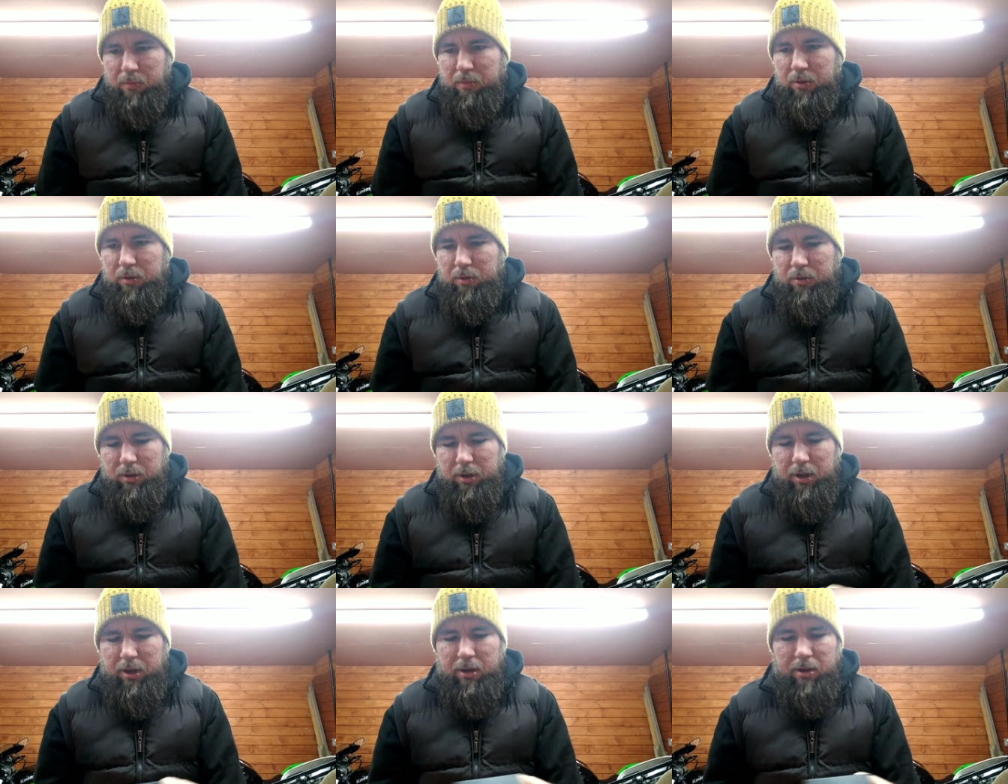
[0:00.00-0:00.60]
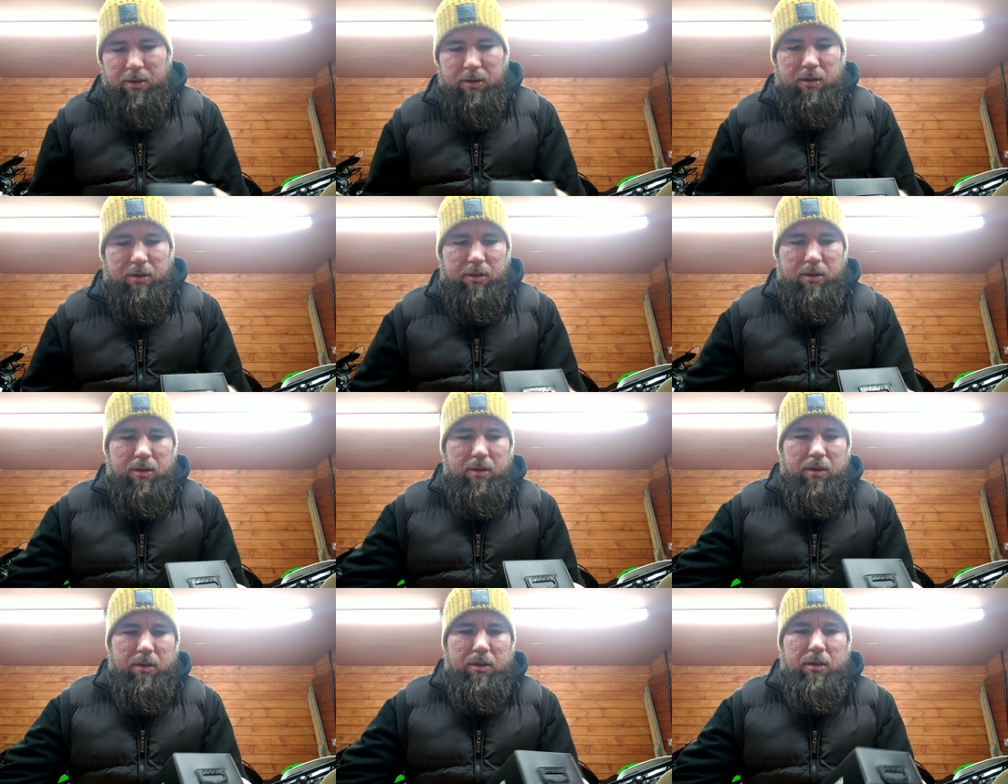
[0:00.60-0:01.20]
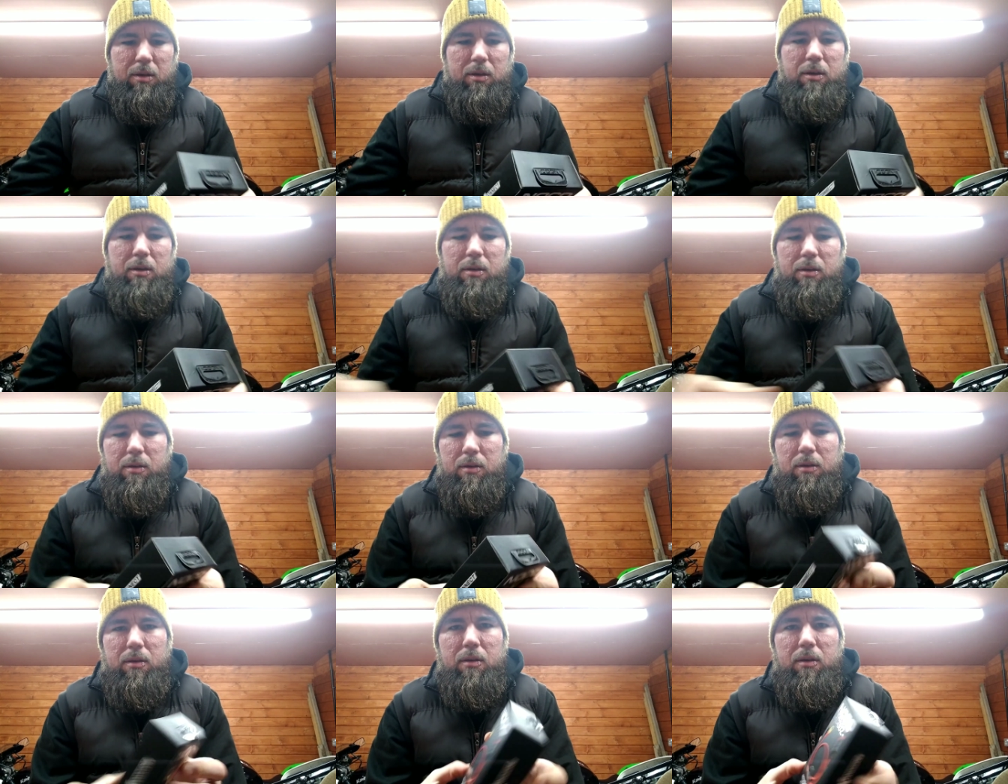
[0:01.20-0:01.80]
but you
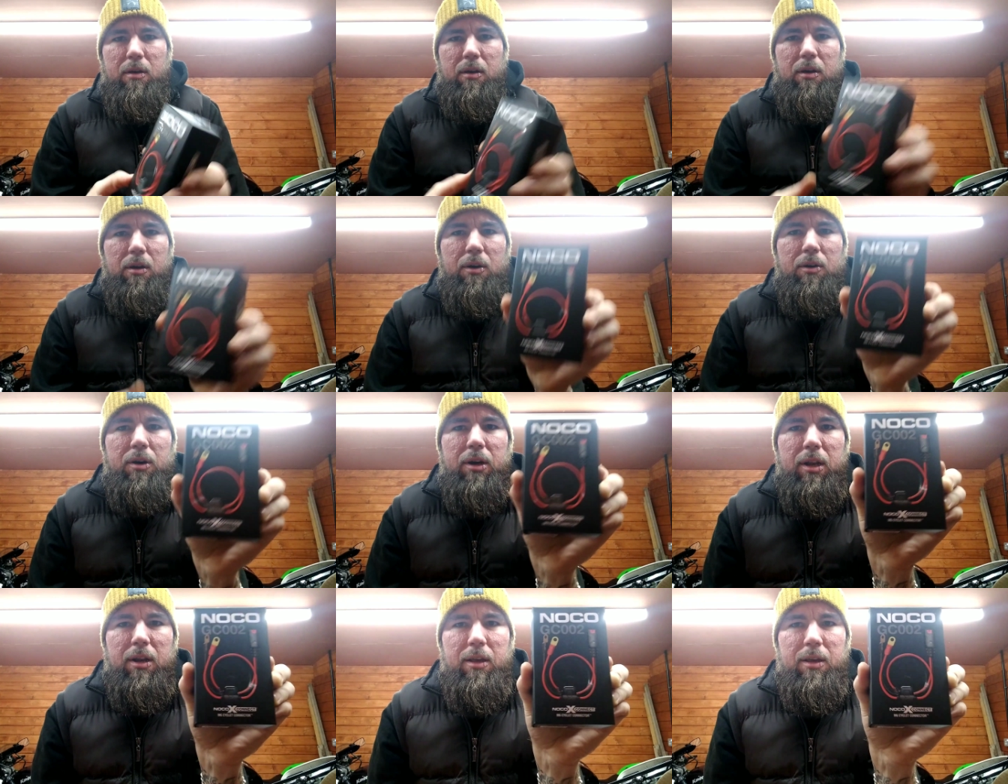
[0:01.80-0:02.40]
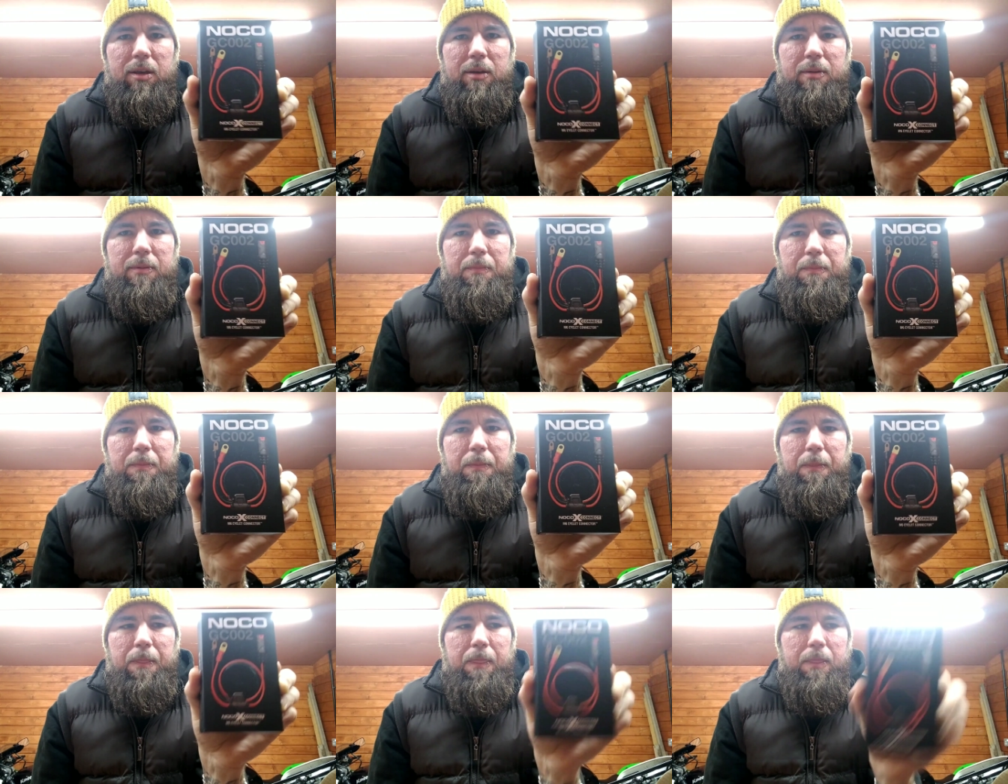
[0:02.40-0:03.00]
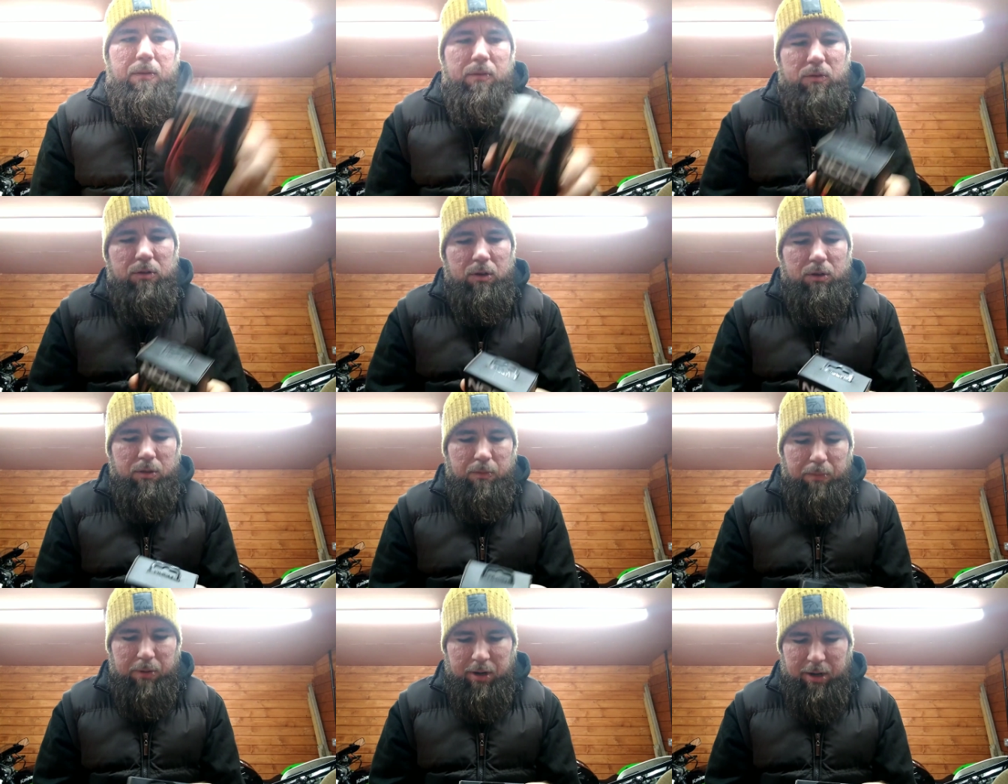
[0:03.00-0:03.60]
get eyelet so
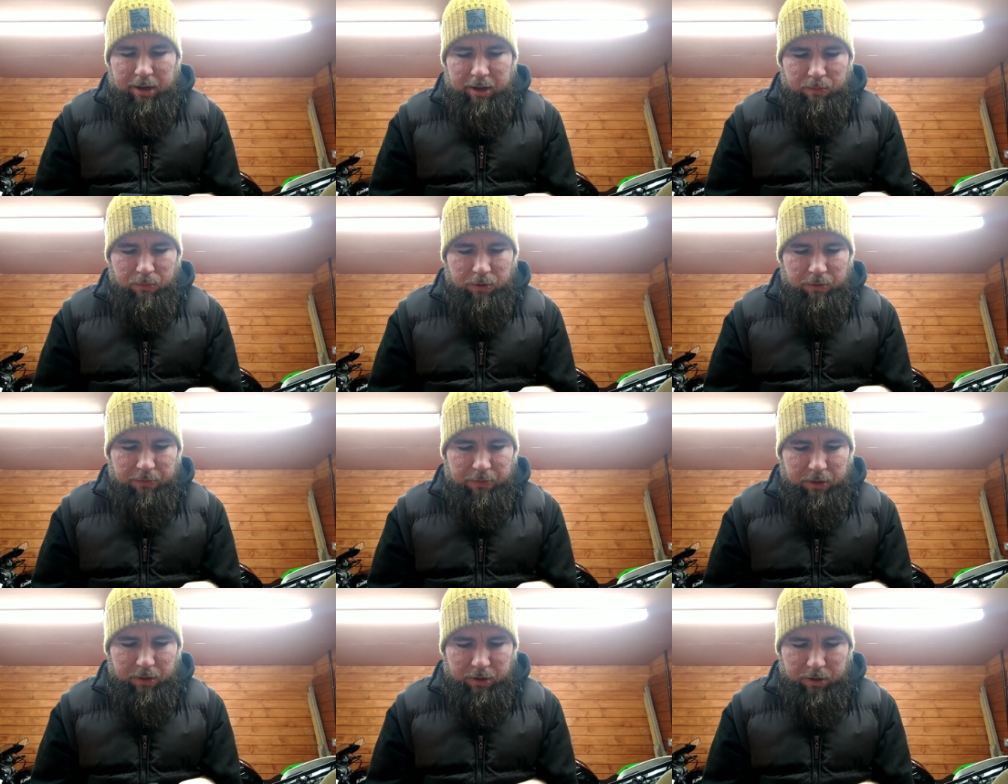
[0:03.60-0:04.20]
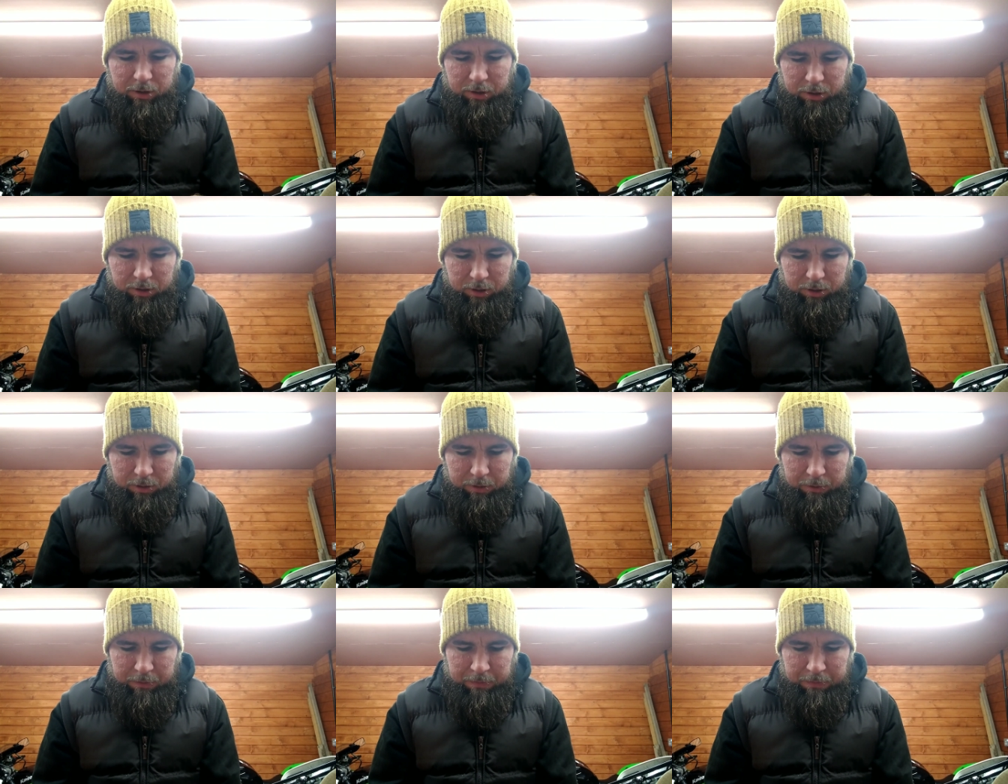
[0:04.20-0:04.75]
the plan with this